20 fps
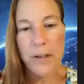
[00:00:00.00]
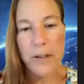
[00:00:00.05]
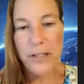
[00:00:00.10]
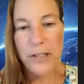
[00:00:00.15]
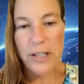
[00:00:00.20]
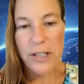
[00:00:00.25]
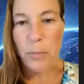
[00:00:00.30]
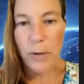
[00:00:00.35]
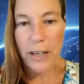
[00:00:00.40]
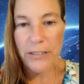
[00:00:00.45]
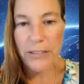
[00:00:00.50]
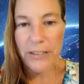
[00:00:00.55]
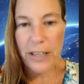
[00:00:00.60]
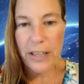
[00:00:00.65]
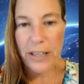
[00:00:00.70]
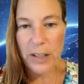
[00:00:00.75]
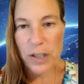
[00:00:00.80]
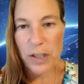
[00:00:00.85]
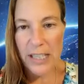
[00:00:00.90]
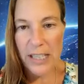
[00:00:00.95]
for some reason
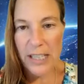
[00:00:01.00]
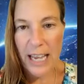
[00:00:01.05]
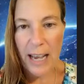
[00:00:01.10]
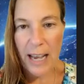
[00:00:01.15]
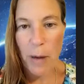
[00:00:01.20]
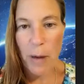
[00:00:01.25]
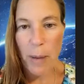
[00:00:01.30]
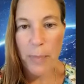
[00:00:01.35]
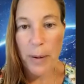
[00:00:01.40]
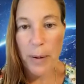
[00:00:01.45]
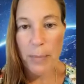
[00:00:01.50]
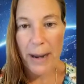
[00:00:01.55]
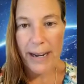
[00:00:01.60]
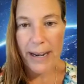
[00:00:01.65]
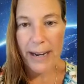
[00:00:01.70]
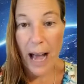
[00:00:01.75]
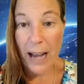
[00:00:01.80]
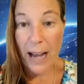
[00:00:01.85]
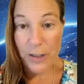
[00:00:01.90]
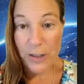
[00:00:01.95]
it just came up in my
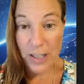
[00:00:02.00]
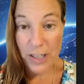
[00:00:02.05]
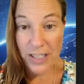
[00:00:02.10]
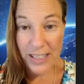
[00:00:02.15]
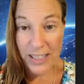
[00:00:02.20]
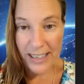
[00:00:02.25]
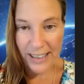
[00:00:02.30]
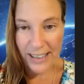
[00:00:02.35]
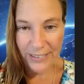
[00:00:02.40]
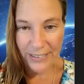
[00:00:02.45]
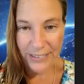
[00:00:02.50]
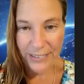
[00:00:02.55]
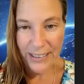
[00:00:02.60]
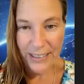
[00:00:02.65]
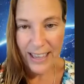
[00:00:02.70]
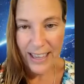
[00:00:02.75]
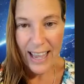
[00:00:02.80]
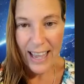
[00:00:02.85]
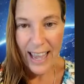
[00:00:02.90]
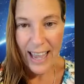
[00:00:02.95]
consciousness.
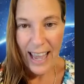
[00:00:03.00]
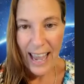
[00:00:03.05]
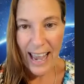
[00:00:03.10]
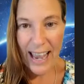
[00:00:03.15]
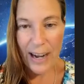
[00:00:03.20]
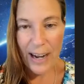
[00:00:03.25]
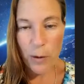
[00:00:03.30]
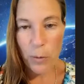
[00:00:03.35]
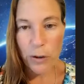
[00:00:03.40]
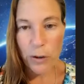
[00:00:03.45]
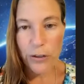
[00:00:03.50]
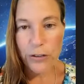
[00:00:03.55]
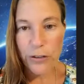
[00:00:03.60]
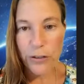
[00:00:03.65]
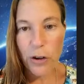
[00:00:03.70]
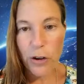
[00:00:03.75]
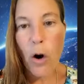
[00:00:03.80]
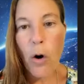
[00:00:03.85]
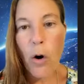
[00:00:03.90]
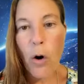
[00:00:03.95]
And it was
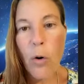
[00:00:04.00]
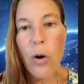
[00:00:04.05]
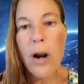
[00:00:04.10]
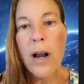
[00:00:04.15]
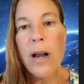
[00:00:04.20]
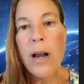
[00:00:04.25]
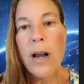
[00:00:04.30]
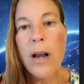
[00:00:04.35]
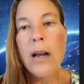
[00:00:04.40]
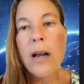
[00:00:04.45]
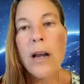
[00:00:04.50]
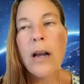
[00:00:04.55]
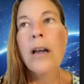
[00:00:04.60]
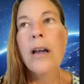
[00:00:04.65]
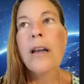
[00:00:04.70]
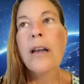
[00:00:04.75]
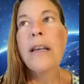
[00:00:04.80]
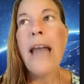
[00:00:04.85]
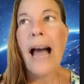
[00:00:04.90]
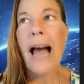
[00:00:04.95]
so
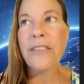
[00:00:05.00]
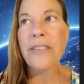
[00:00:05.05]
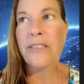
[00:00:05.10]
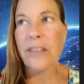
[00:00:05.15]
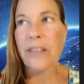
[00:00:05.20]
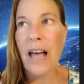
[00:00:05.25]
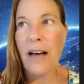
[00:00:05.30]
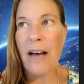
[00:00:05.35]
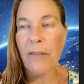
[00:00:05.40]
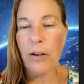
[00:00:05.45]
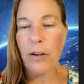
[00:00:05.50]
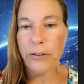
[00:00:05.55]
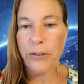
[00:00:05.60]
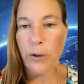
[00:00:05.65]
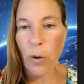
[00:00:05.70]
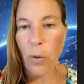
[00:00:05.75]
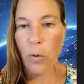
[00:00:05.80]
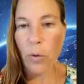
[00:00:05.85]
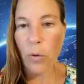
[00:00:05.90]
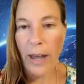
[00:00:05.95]
next level.
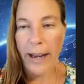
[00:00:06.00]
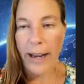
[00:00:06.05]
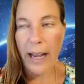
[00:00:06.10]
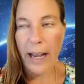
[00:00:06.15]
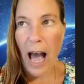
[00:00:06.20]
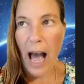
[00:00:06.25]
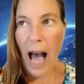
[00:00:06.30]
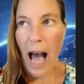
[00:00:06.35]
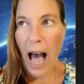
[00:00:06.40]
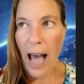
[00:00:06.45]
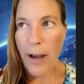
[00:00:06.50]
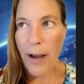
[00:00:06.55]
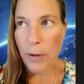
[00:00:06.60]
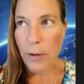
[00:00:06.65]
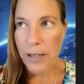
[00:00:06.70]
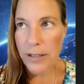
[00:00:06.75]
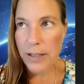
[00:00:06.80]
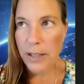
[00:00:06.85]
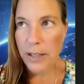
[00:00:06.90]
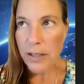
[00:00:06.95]
So, like, I
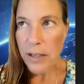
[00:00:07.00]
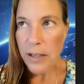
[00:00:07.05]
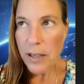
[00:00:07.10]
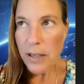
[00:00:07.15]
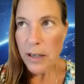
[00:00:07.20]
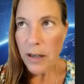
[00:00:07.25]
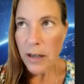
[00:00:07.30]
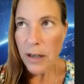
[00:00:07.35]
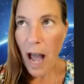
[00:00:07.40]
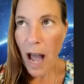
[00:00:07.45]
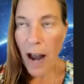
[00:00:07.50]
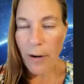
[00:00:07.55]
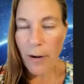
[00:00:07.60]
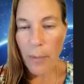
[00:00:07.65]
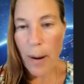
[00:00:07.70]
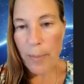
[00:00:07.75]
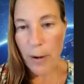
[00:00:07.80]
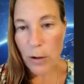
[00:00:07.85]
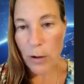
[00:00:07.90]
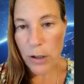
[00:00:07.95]
was, I
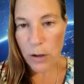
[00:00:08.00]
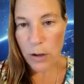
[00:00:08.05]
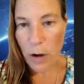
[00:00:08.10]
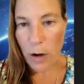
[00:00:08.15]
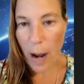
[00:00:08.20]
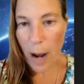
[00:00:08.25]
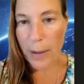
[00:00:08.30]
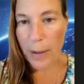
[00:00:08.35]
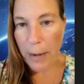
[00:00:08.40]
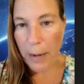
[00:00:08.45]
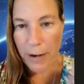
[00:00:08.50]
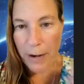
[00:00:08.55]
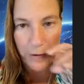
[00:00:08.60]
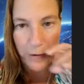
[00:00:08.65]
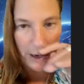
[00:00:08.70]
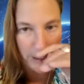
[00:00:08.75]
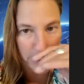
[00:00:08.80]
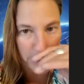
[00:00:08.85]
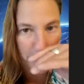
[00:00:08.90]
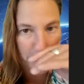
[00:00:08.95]
remember I was dropping my
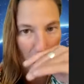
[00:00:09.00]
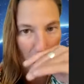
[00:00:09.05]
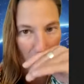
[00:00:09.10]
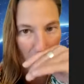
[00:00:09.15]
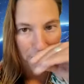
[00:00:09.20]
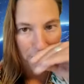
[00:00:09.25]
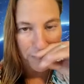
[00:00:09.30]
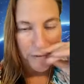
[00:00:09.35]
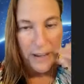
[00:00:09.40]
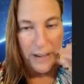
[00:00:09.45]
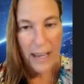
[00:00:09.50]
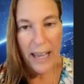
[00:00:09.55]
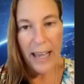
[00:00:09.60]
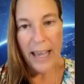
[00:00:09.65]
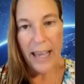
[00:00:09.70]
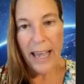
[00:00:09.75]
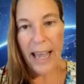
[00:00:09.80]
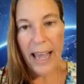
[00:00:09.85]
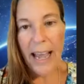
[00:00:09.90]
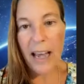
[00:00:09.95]
friends off
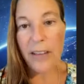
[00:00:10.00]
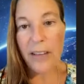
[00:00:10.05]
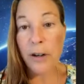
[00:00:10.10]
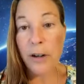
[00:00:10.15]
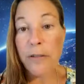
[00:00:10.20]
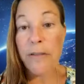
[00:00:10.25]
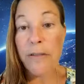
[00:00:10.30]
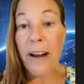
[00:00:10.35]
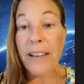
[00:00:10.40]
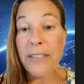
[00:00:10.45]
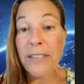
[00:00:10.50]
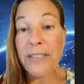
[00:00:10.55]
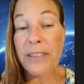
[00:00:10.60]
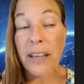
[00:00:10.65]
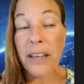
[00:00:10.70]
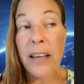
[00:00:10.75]
at their friends'